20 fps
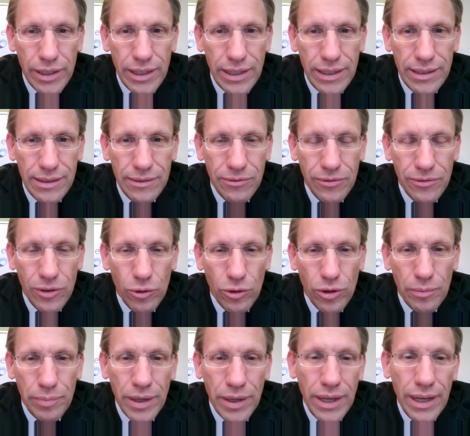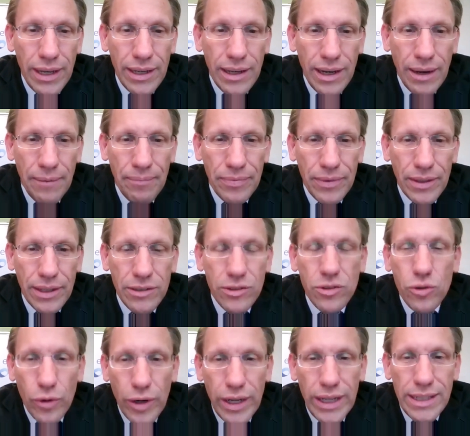And if Europe um,
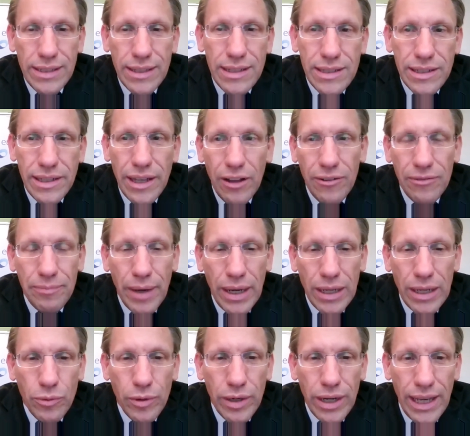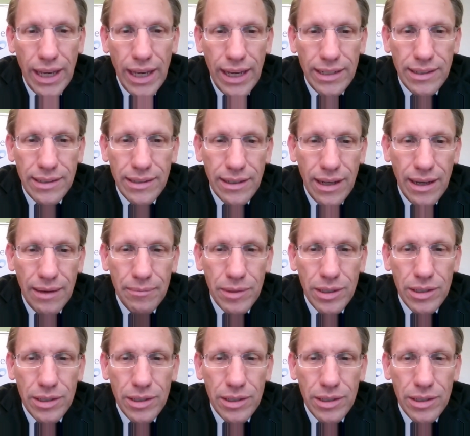constrains itself by 28 um,